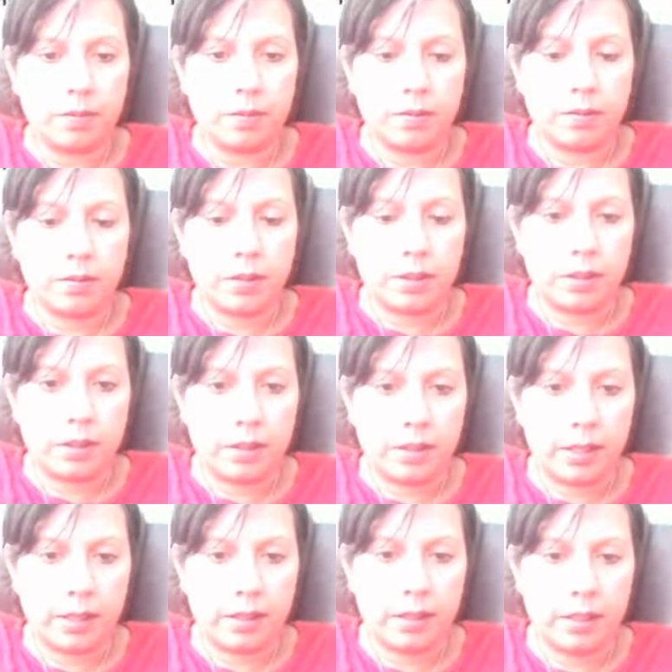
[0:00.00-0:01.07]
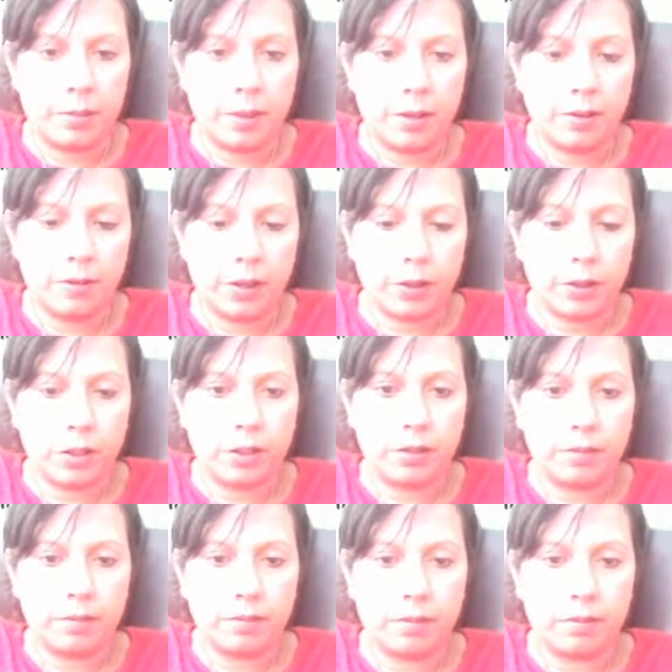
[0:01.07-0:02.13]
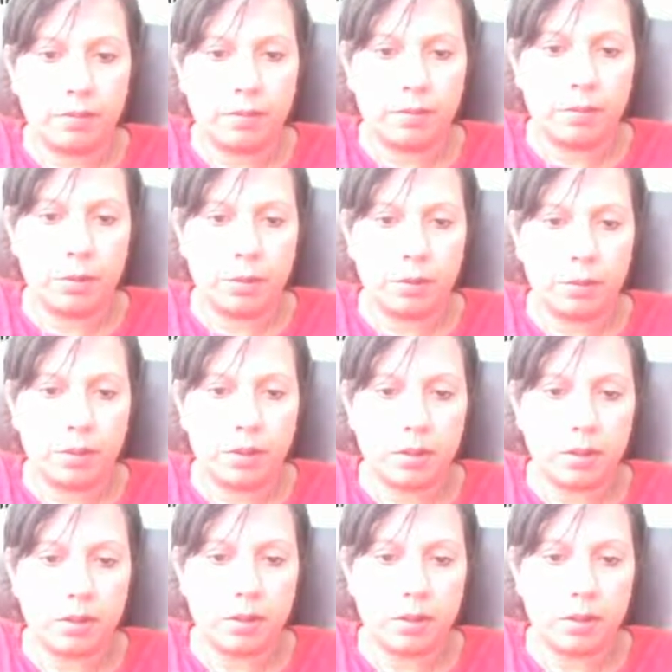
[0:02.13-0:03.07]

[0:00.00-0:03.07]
This is the send email function. Oops.